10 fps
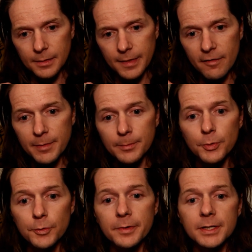They've been
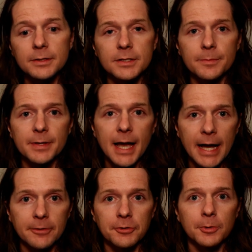proven to be
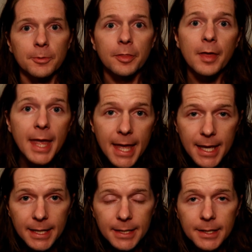accurate
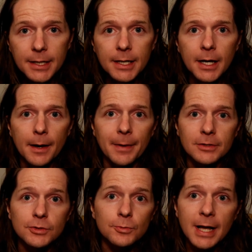within
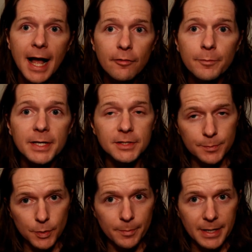about 2.5 beats
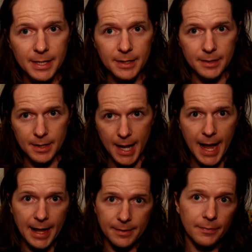per minute
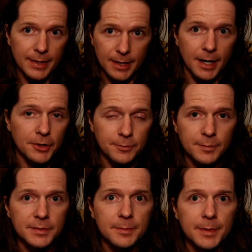at like
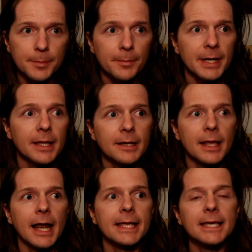150 beat per minute.
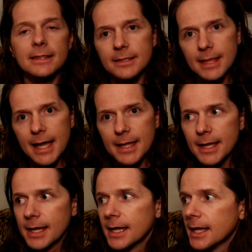And I get
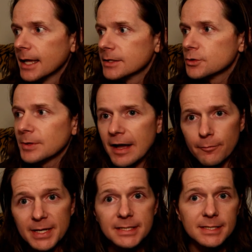that
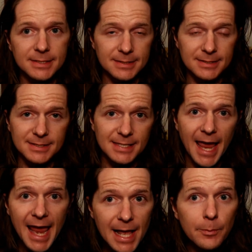2.5 beats
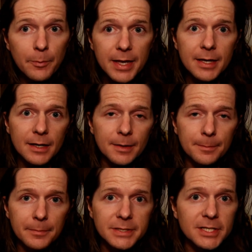can be
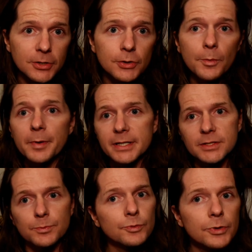material, but
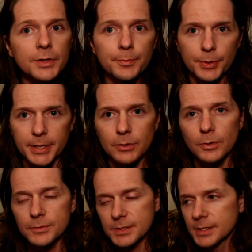it's really pretty
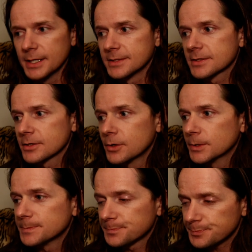close. And
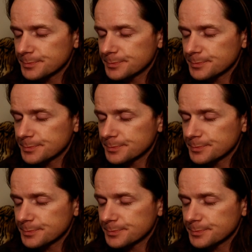so